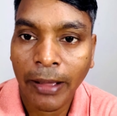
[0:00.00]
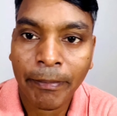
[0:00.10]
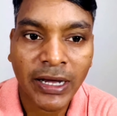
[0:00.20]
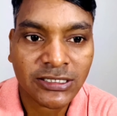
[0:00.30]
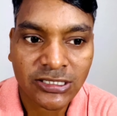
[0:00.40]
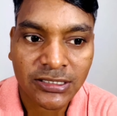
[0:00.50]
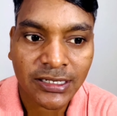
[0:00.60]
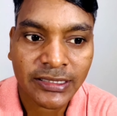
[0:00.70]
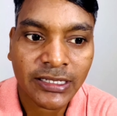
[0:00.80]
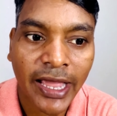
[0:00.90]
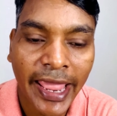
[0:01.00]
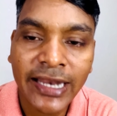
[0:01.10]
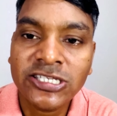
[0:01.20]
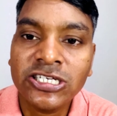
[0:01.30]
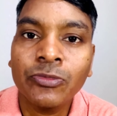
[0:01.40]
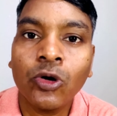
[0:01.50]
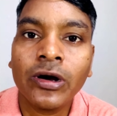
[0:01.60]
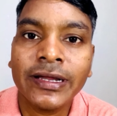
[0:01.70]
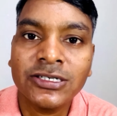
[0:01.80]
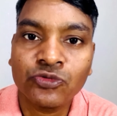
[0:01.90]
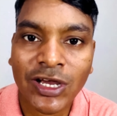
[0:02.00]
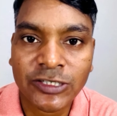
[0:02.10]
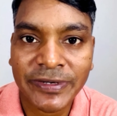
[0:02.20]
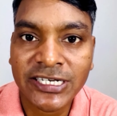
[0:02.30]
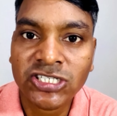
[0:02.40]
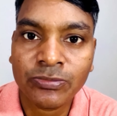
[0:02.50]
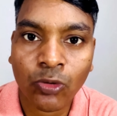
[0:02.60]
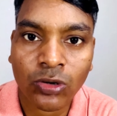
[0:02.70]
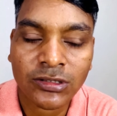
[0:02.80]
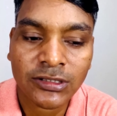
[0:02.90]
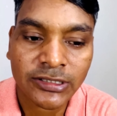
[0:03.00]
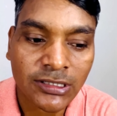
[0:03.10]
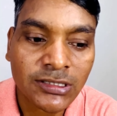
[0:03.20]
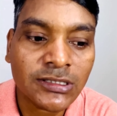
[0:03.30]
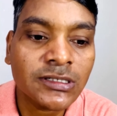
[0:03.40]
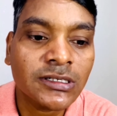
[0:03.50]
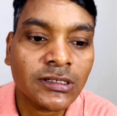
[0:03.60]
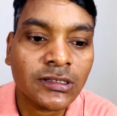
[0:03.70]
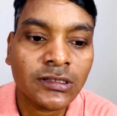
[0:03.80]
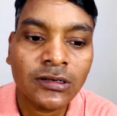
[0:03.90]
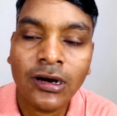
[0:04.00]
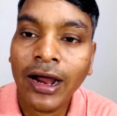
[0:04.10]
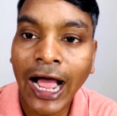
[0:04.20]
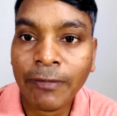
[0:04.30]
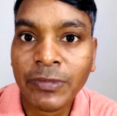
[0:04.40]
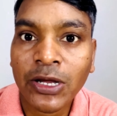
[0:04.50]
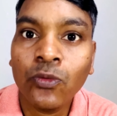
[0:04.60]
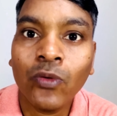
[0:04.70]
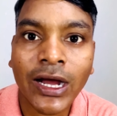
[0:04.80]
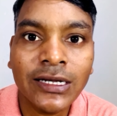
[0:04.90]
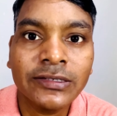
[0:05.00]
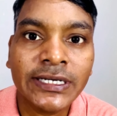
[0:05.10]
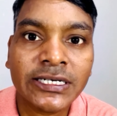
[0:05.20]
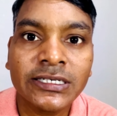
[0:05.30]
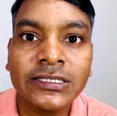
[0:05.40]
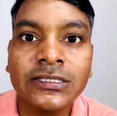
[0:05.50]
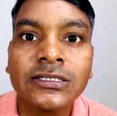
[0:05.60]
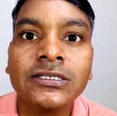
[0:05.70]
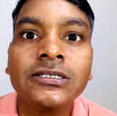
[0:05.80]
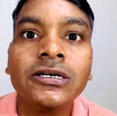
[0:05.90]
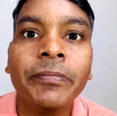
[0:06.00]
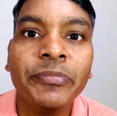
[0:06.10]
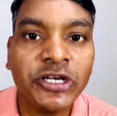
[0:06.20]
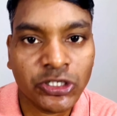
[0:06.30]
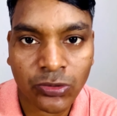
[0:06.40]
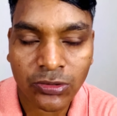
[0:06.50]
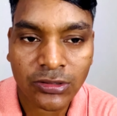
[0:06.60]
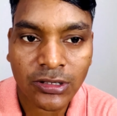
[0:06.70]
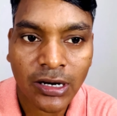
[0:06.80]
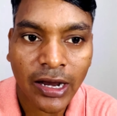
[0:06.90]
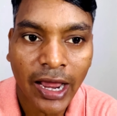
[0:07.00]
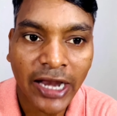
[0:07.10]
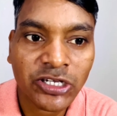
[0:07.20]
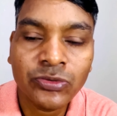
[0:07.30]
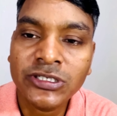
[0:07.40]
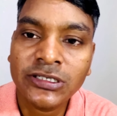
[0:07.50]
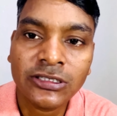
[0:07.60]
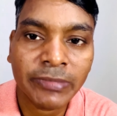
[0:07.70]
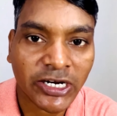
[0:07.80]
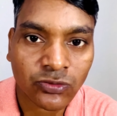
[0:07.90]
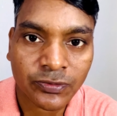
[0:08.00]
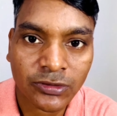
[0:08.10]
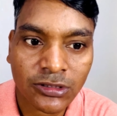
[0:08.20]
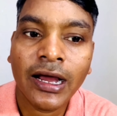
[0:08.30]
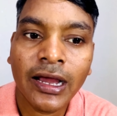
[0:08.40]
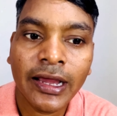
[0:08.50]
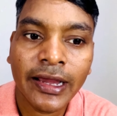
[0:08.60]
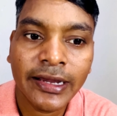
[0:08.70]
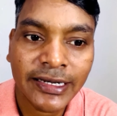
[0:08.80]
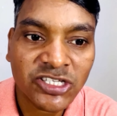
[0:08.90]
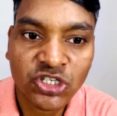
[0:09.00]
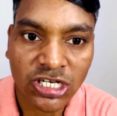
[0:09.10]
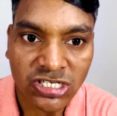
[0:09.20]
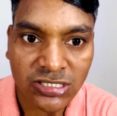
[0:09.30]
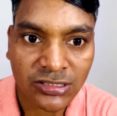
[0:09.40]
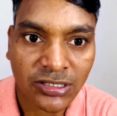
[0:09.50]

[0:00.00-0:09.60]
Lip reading: but the NC mode and transparency mode doesn't apply while recording the video and using the microphone. It just